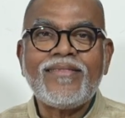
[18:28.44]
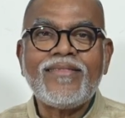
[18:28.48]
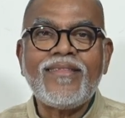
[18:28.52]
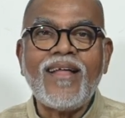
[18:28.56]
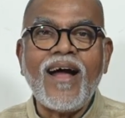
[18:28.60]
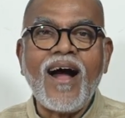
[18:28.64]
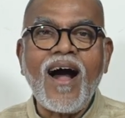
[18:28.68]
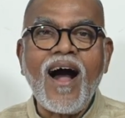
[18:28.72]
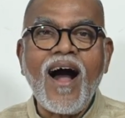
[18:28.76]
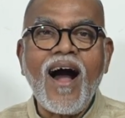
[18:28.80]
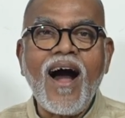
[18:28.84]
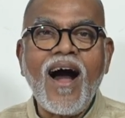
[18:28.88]

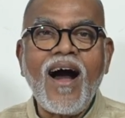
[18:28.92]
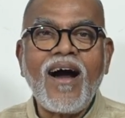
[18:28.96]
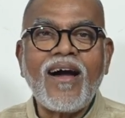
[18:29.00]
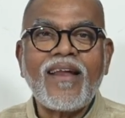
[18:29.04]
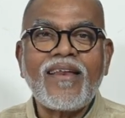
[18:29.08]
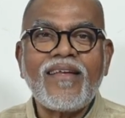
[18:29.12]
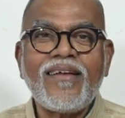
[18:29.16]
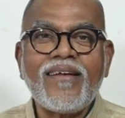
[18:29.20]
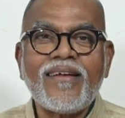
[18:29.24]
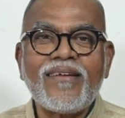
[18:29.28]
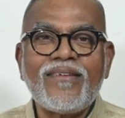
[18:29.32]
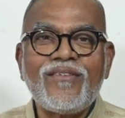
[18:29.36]
the
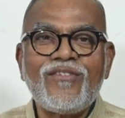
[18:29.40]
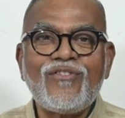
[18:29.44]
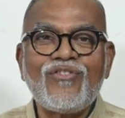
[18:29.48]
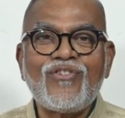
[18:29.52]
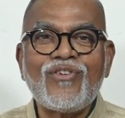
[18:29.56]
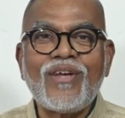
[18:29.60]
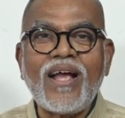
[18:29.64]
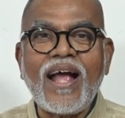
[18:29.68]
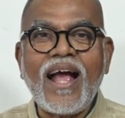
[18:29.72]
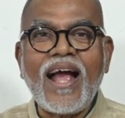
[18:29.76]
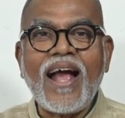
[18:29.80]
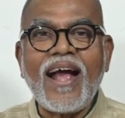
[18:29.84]

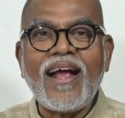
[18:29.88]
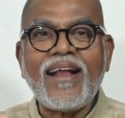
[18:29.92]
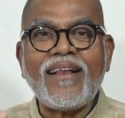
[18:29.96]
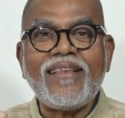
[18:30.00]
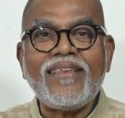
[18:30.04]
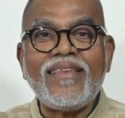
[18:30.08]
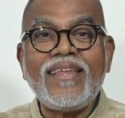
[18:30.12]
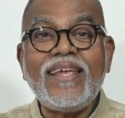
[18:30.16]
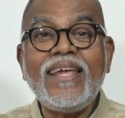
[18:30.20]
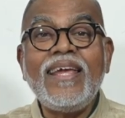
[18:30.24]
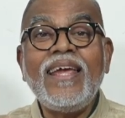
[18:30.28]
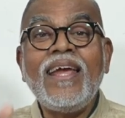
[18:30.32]
Aryans
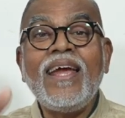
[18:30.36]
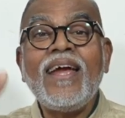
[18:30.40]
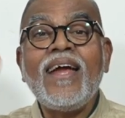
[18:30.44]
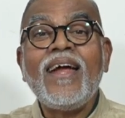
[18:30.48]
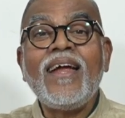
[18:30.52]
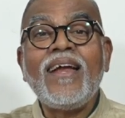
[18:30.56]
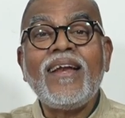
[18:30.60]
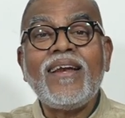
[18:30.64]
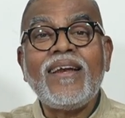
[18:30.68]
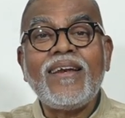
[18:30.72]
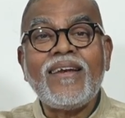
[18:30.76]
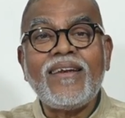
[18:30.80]
and the
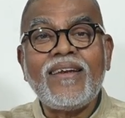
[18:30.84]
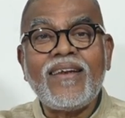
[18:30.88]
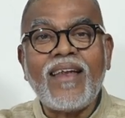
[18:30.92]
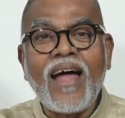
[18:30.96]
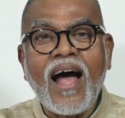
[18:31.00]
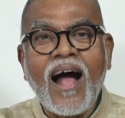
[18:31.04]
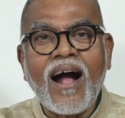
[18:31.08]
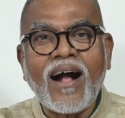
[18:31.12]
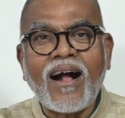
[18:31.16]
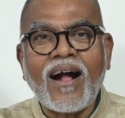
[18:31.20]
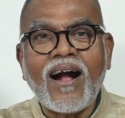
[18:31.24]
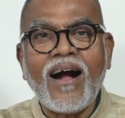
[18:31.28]

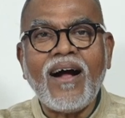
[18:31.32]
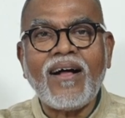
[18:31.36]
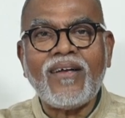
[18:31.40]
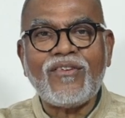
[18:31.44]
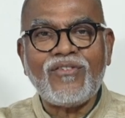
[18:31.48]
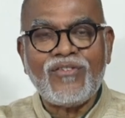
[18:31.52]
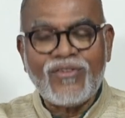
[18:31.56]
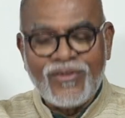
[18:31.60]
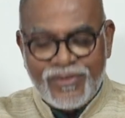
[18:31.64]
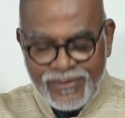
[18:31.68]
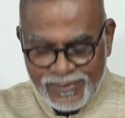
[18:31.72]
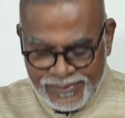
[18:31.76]

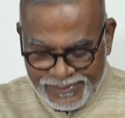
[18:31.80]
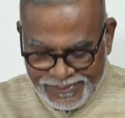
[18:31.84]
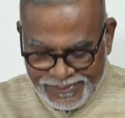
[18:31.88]
Nagas.